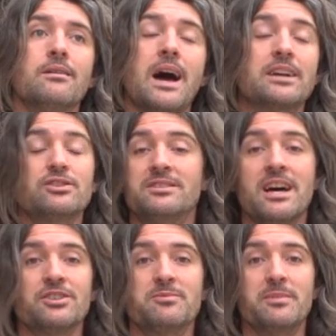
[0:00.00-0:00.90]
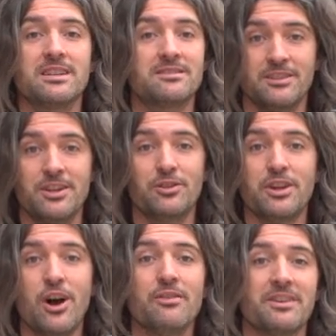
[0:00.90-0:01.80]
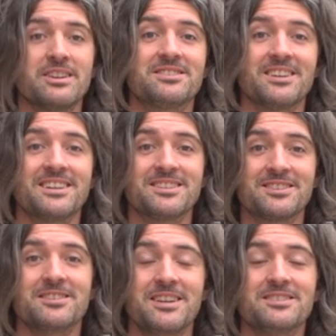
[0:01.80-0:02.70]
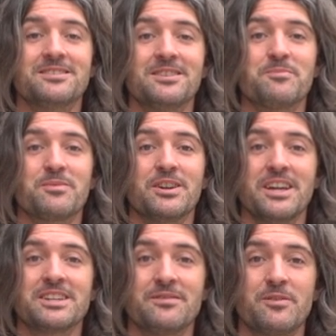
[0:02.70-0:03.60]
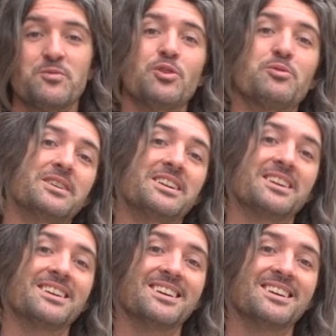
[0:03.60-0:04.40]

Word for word: Actually, it's not just me. It's literally all of us. Like it's it's the collective of rollerblading.